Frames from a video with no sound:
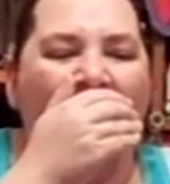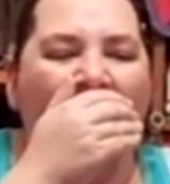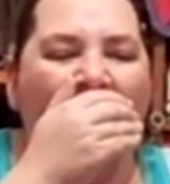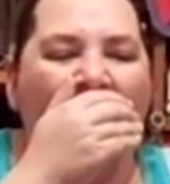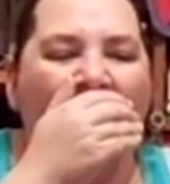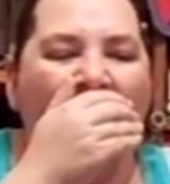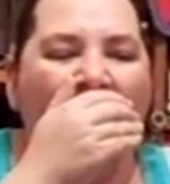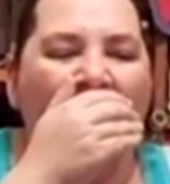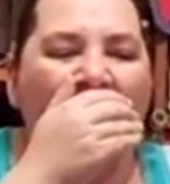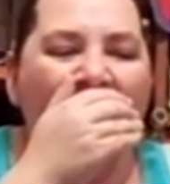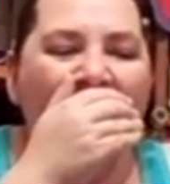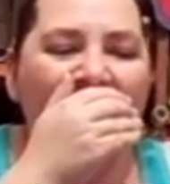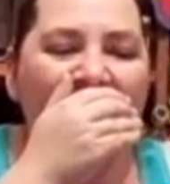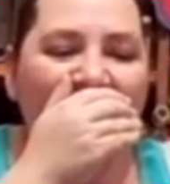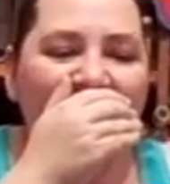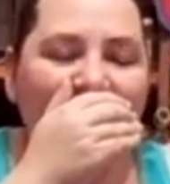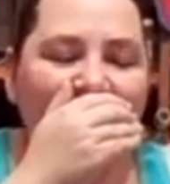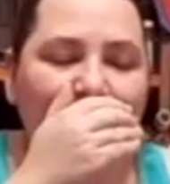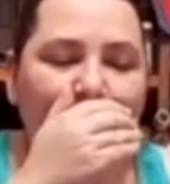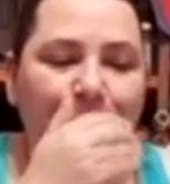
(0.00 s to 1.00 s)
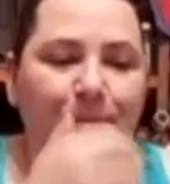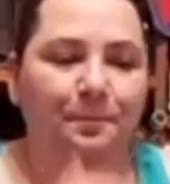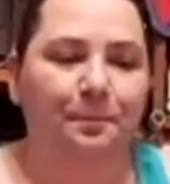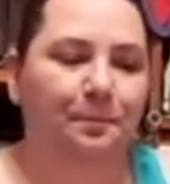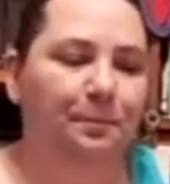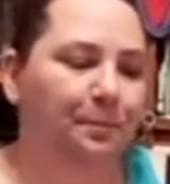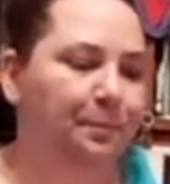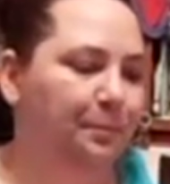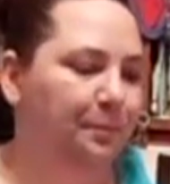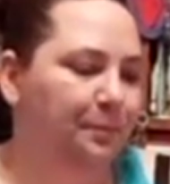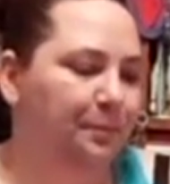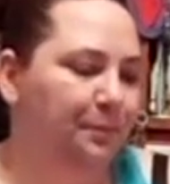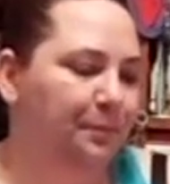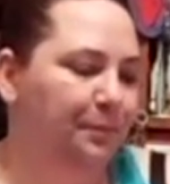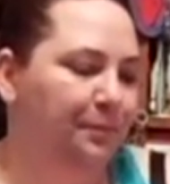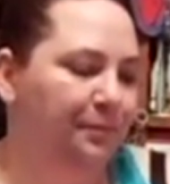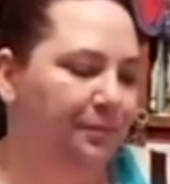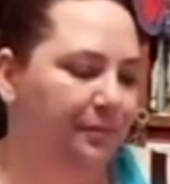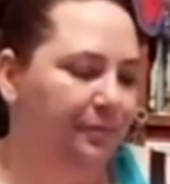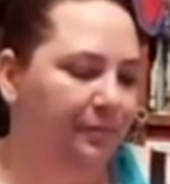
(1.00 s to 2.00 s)

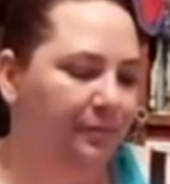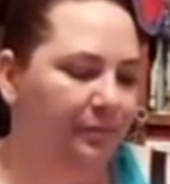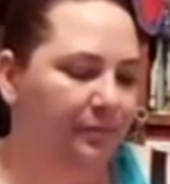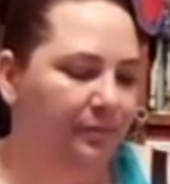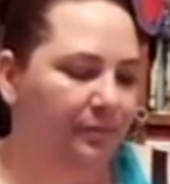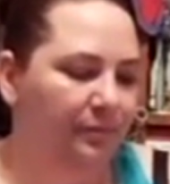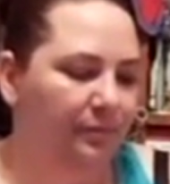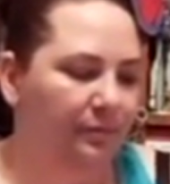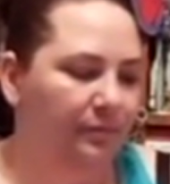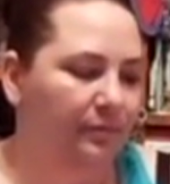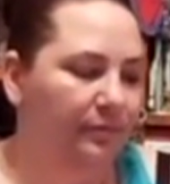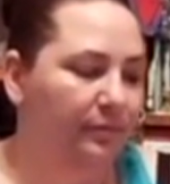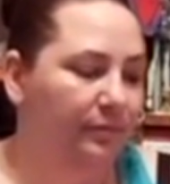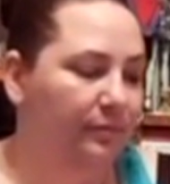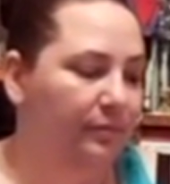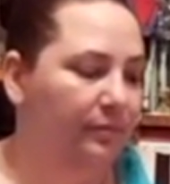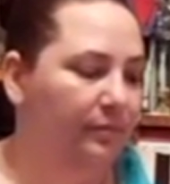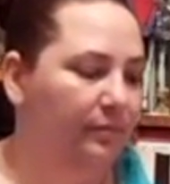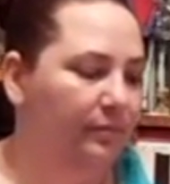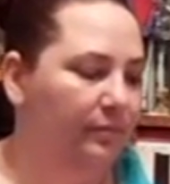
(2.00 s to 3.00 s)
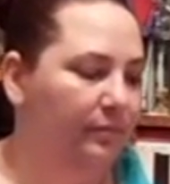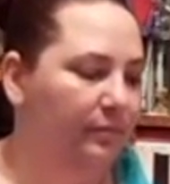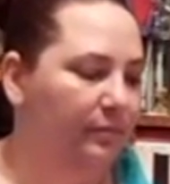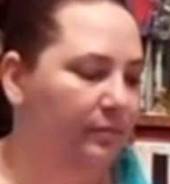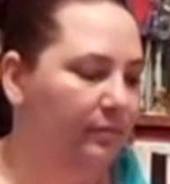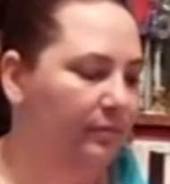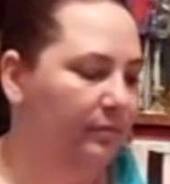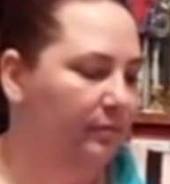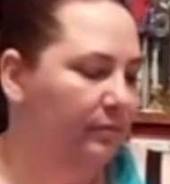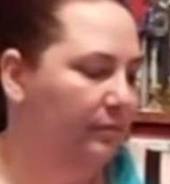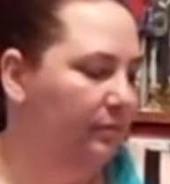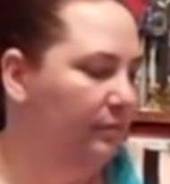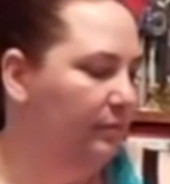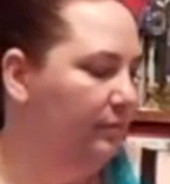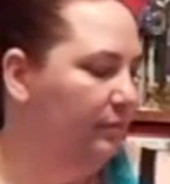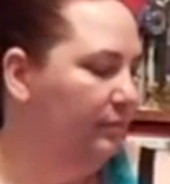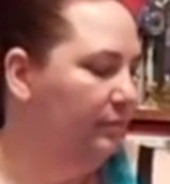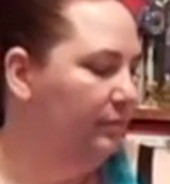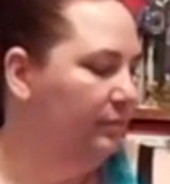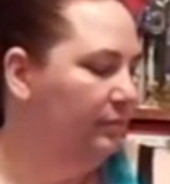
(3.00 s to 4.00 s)

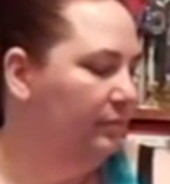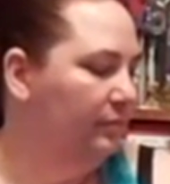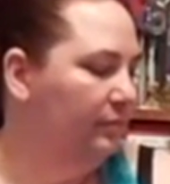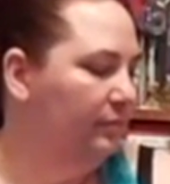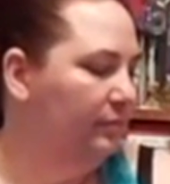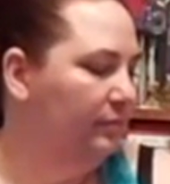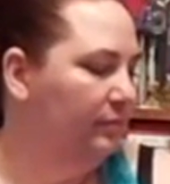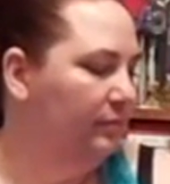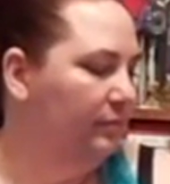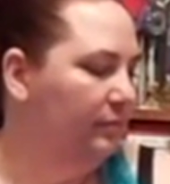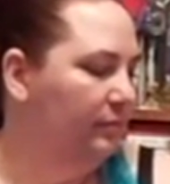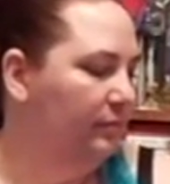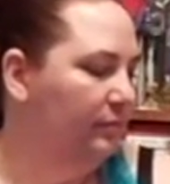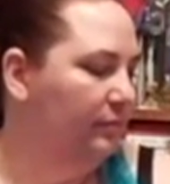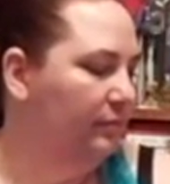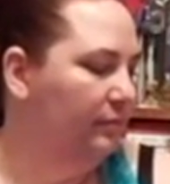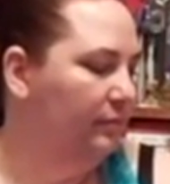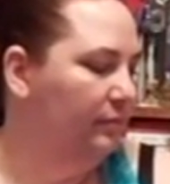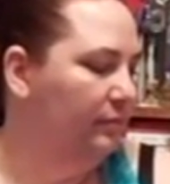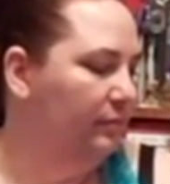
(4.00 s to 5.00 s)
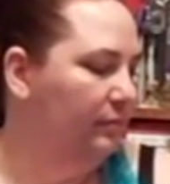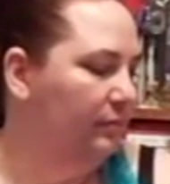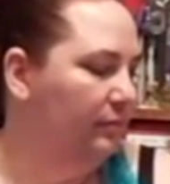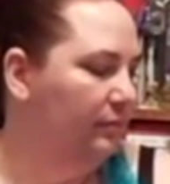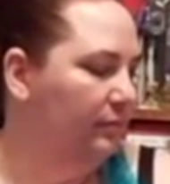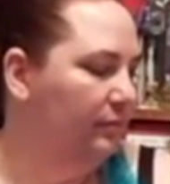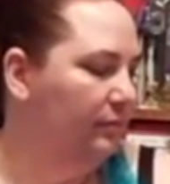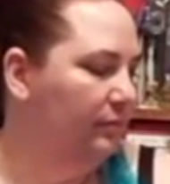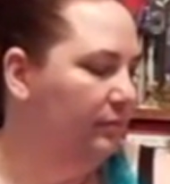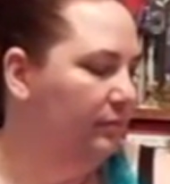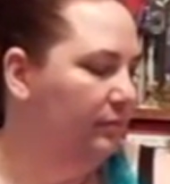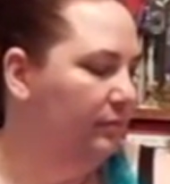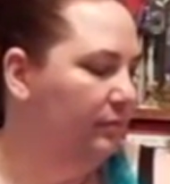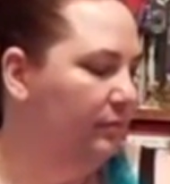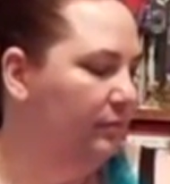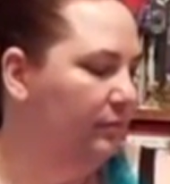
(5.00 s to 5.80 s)
This person isn't speaking.